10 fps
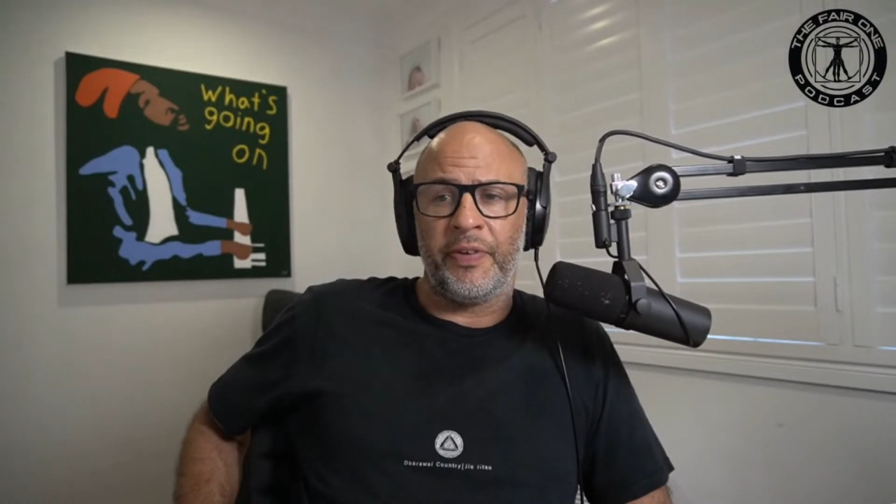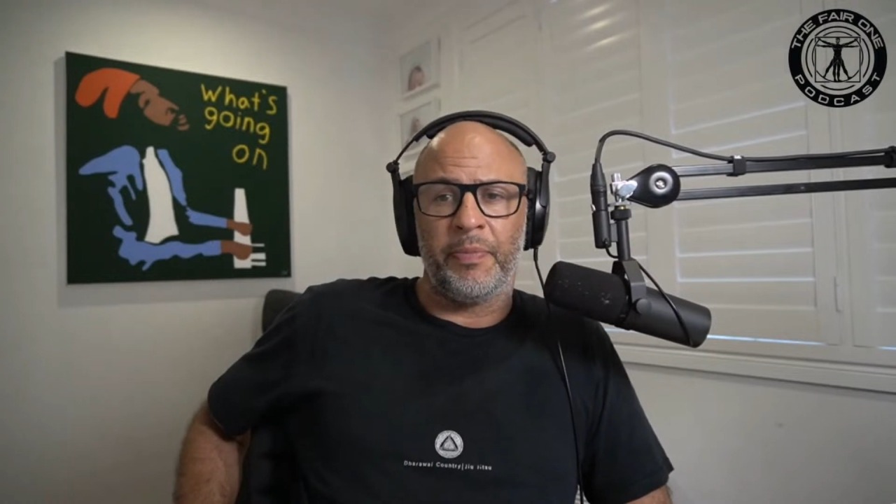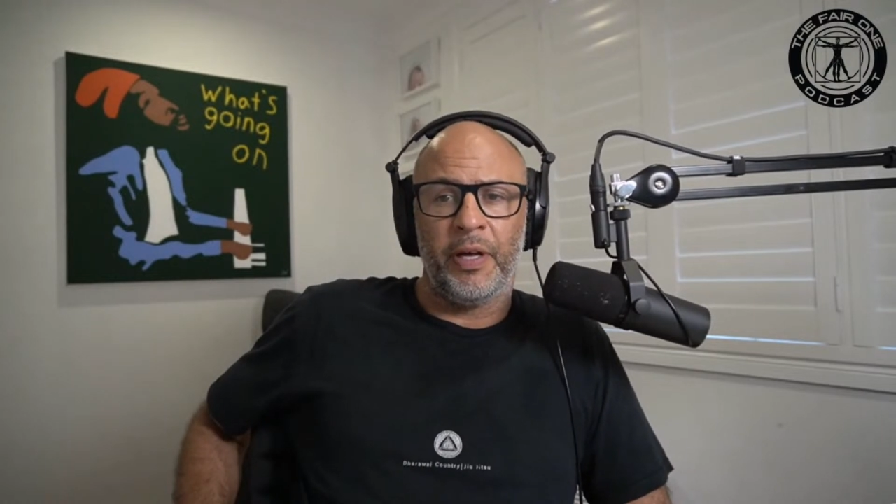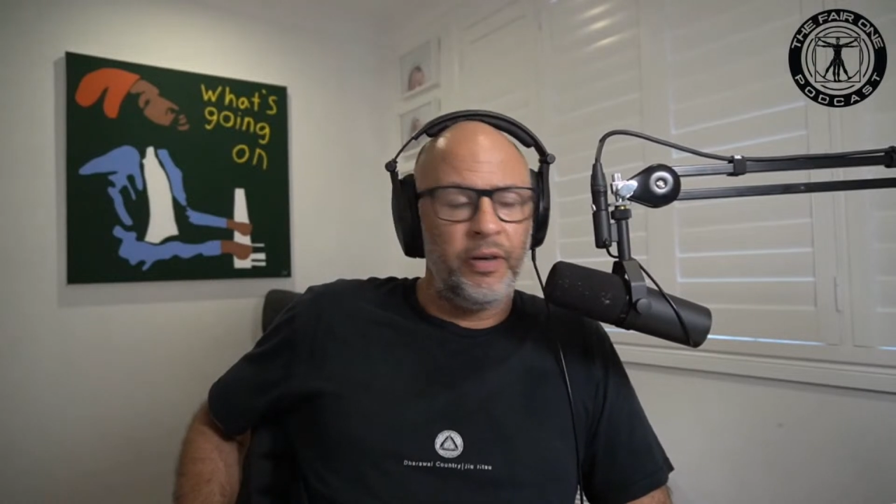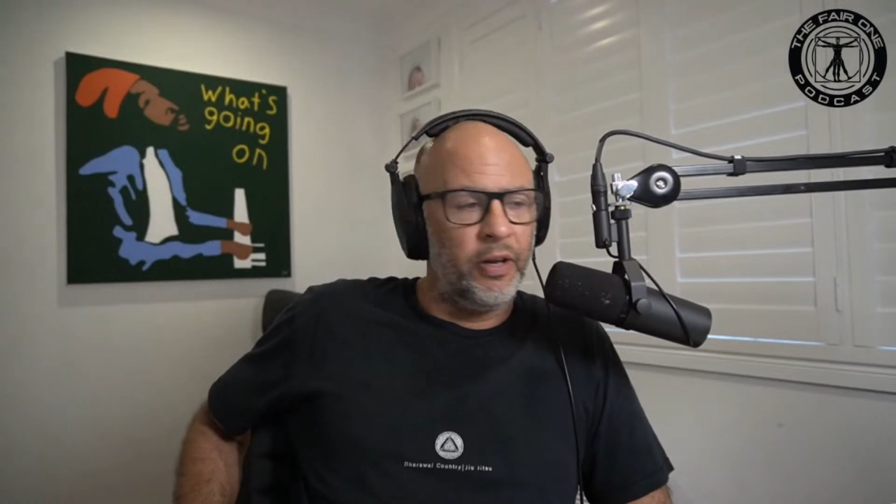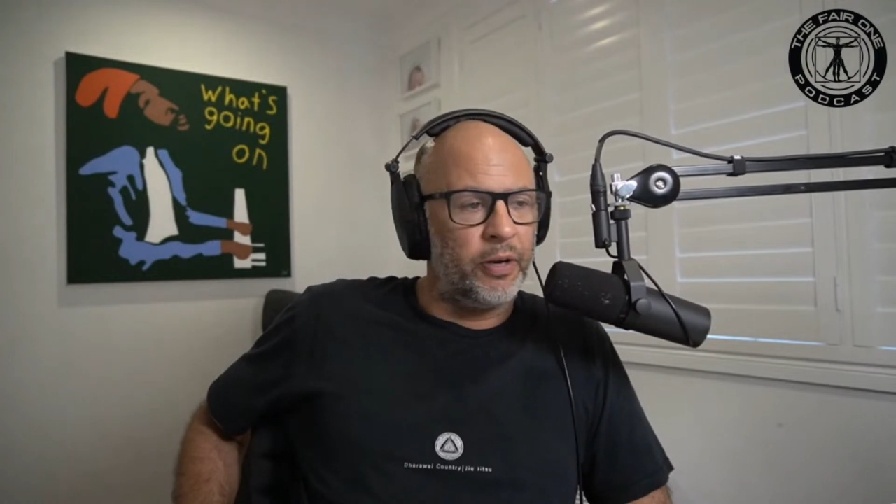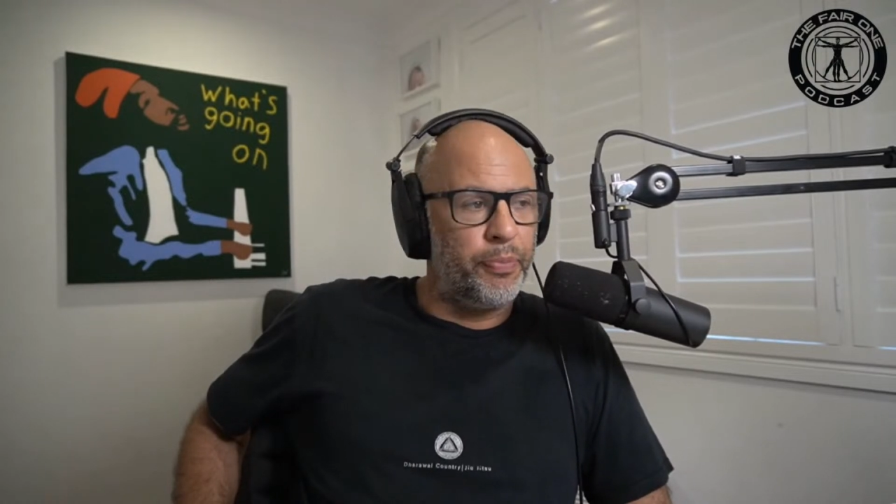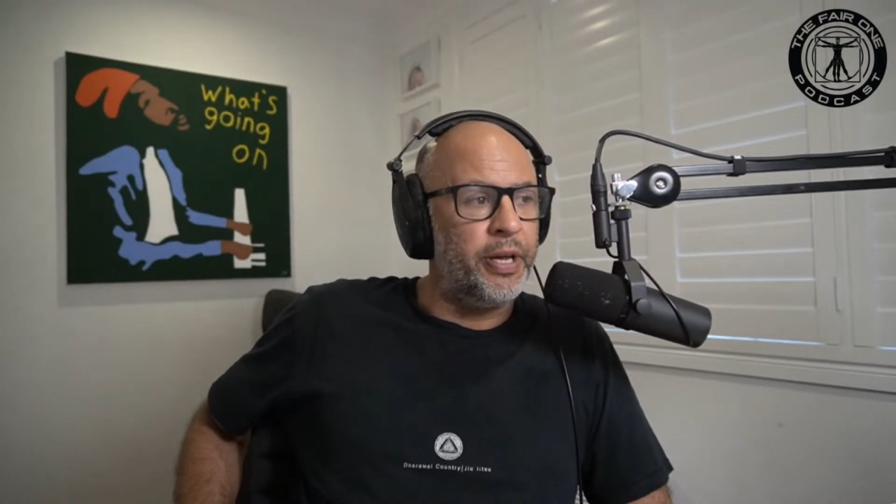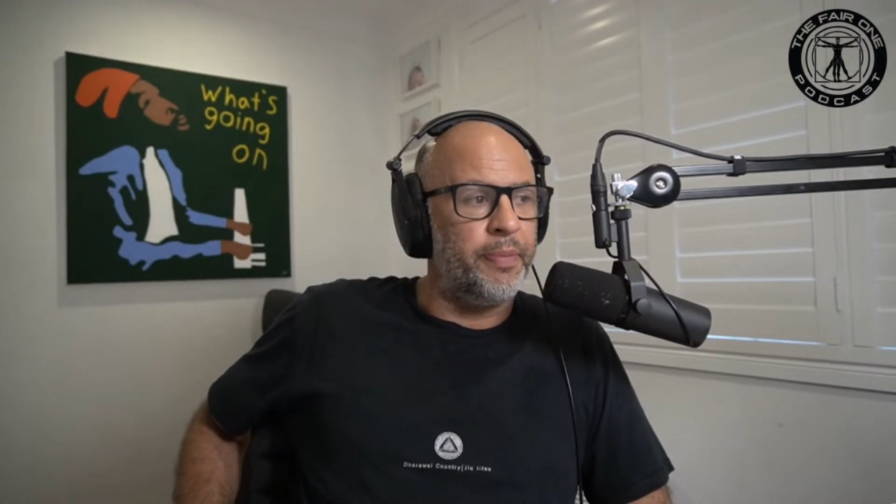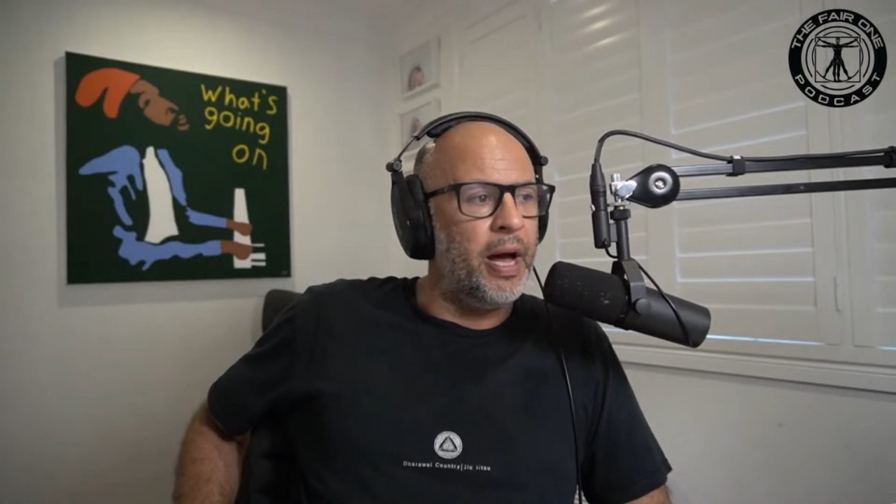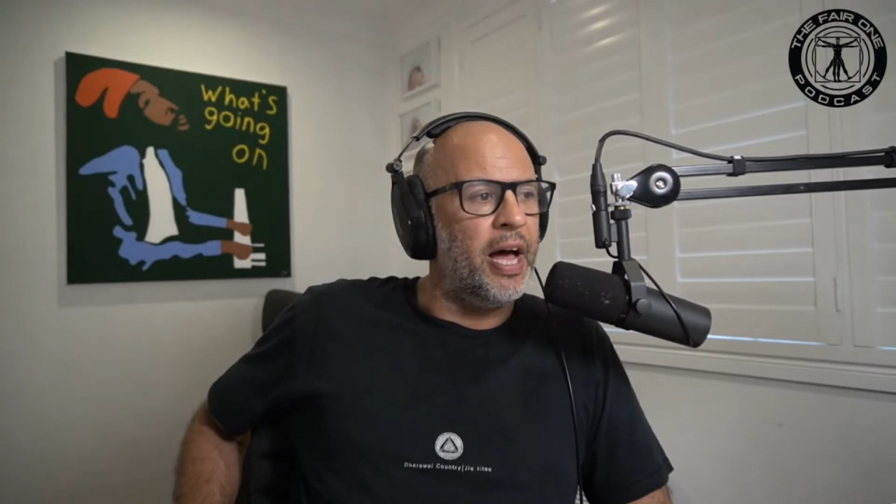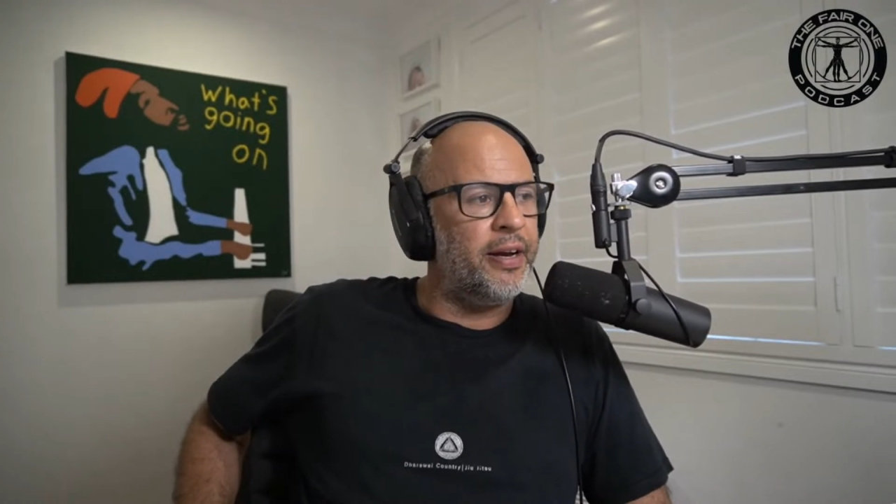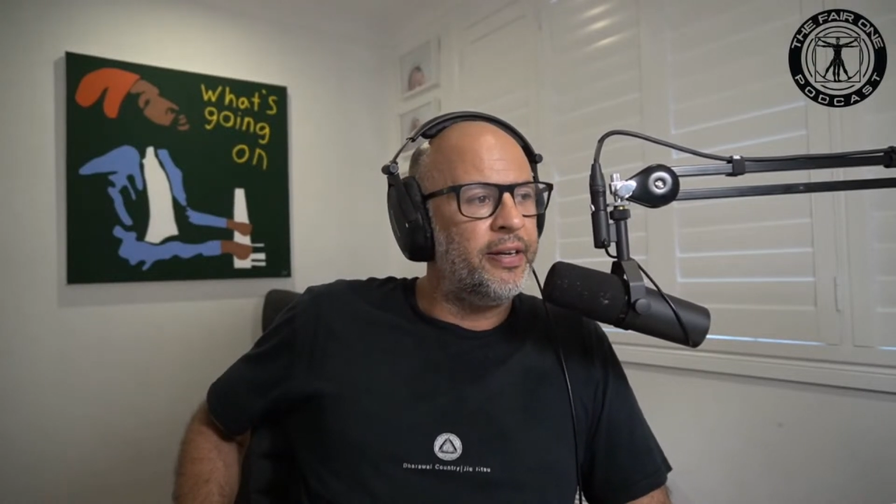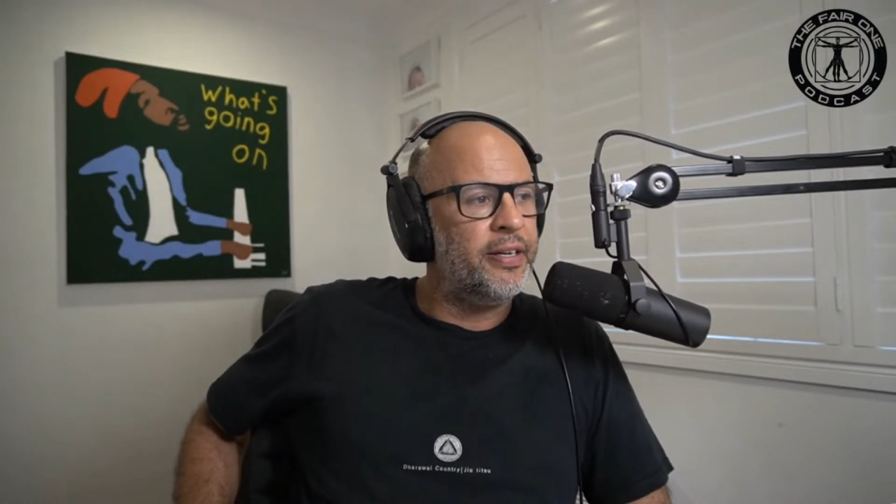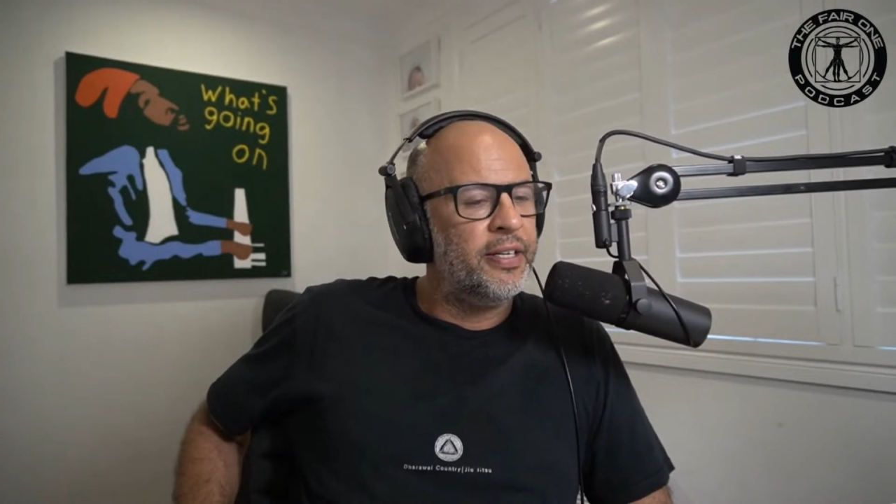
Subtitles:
him though, like pretty bad.